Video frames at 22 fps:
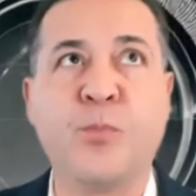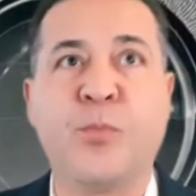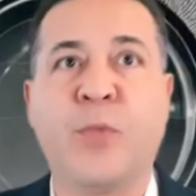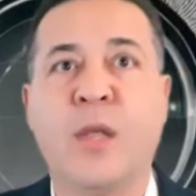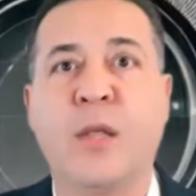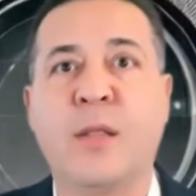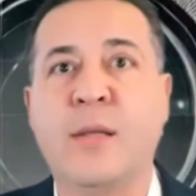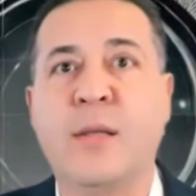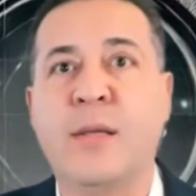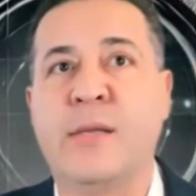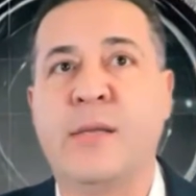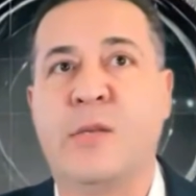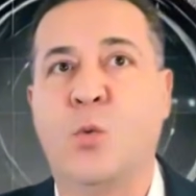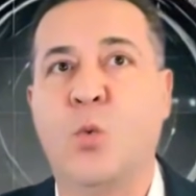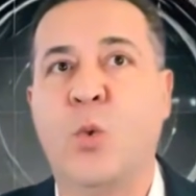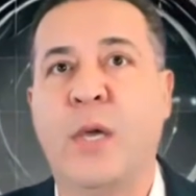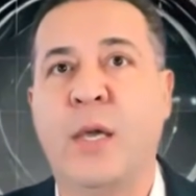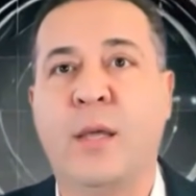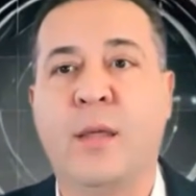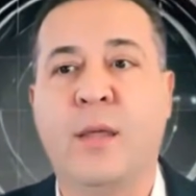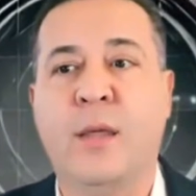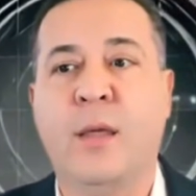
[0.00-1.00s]
this
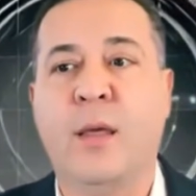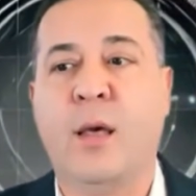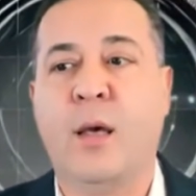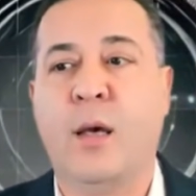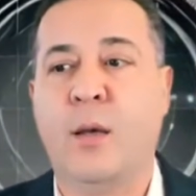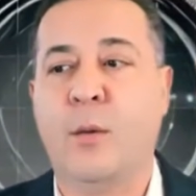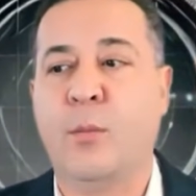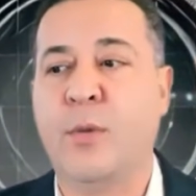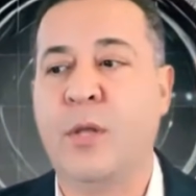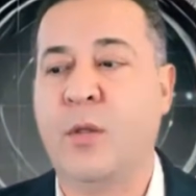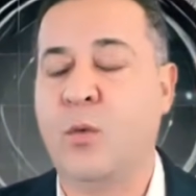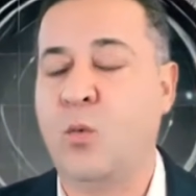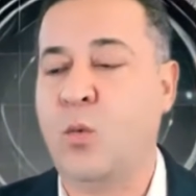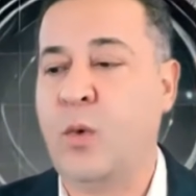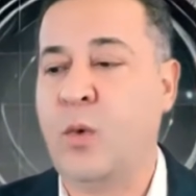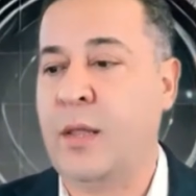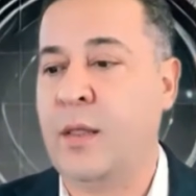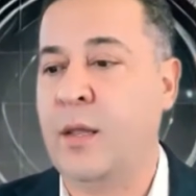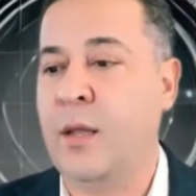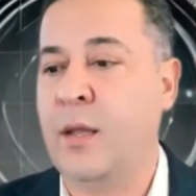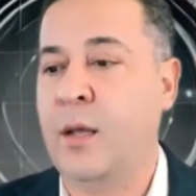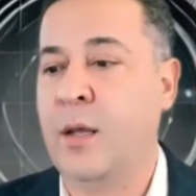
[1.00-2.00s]
week
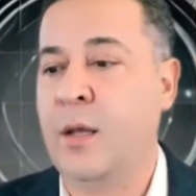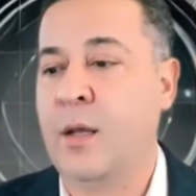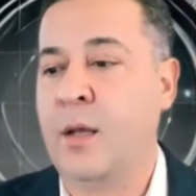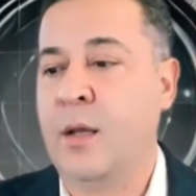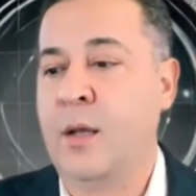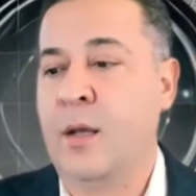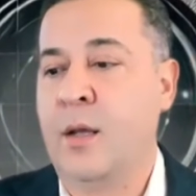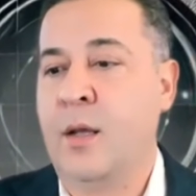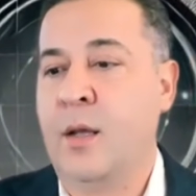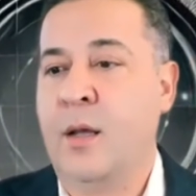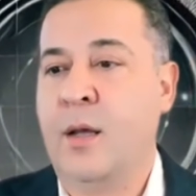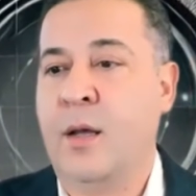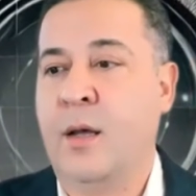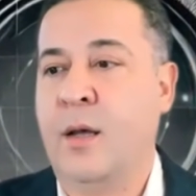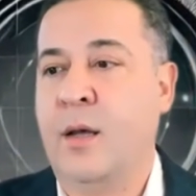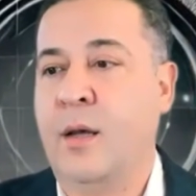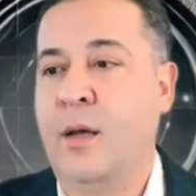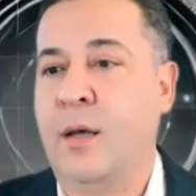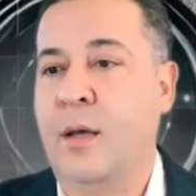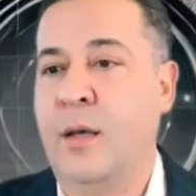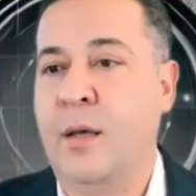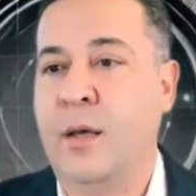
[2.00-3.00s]
between
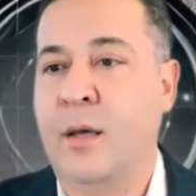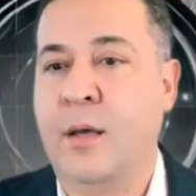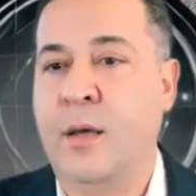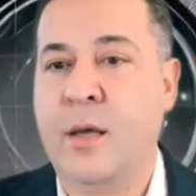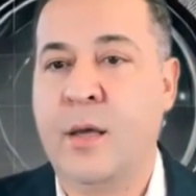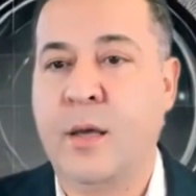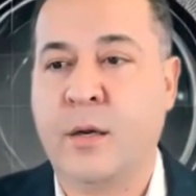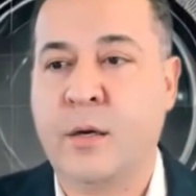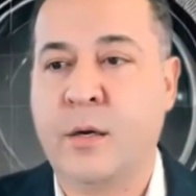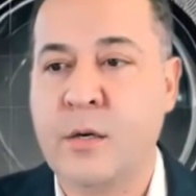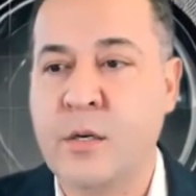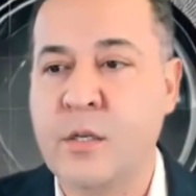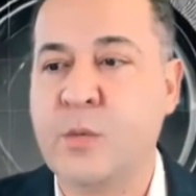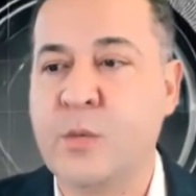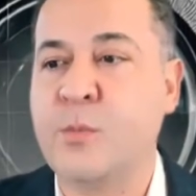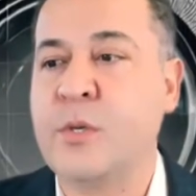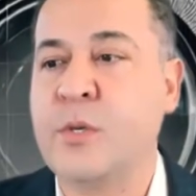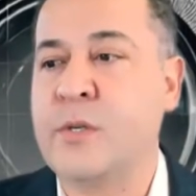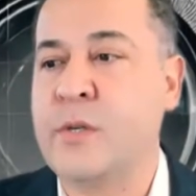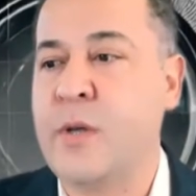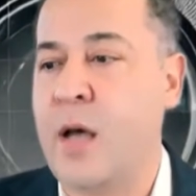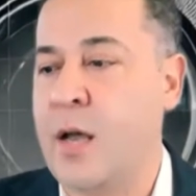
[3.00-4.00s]

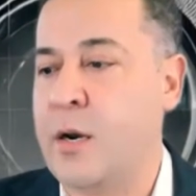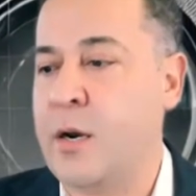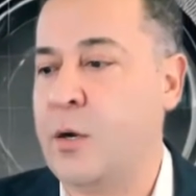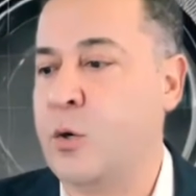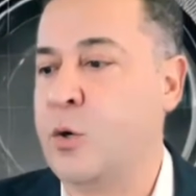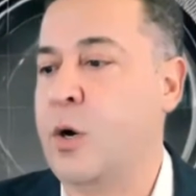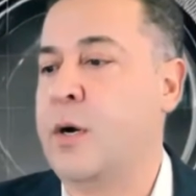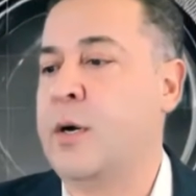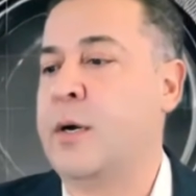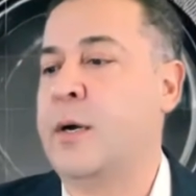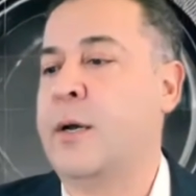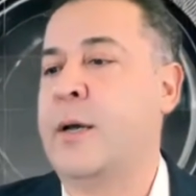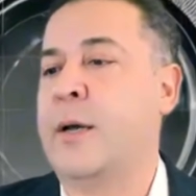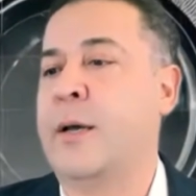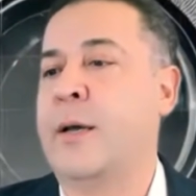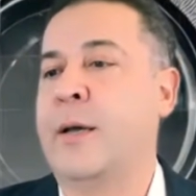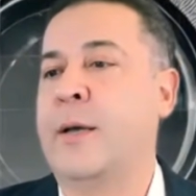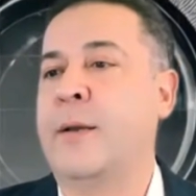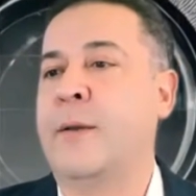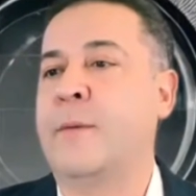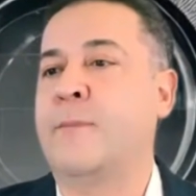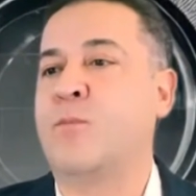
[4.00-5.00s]
Christmas, Hanukkah,
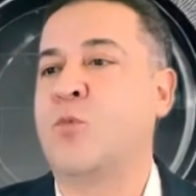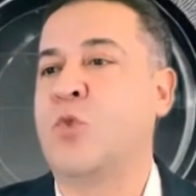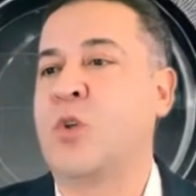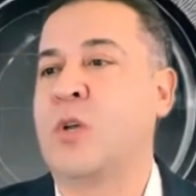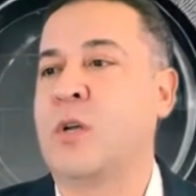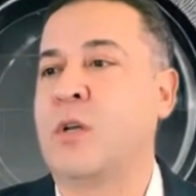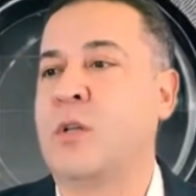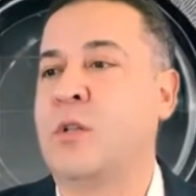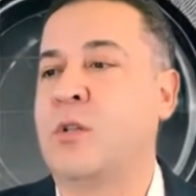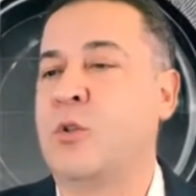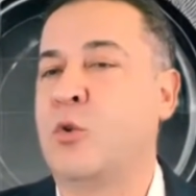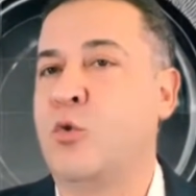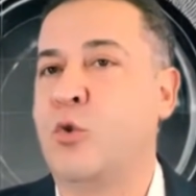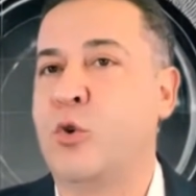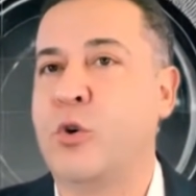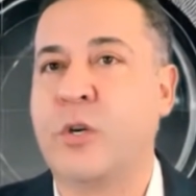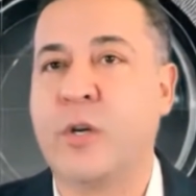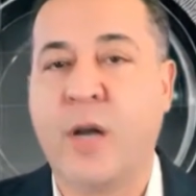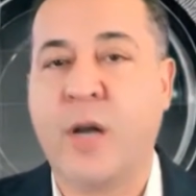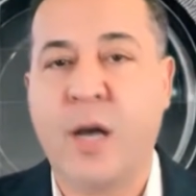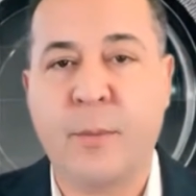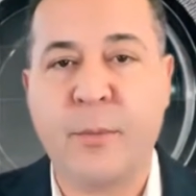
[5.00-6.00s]
and New Year
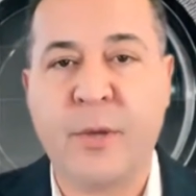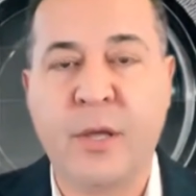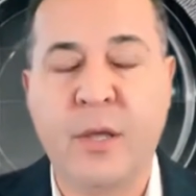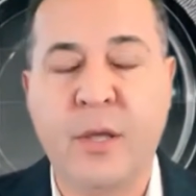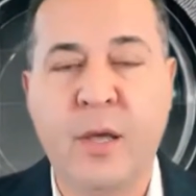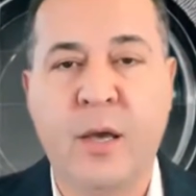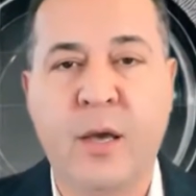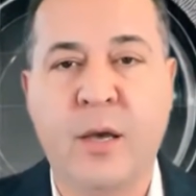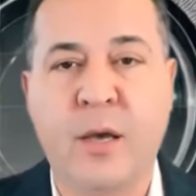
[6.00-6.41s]
coming,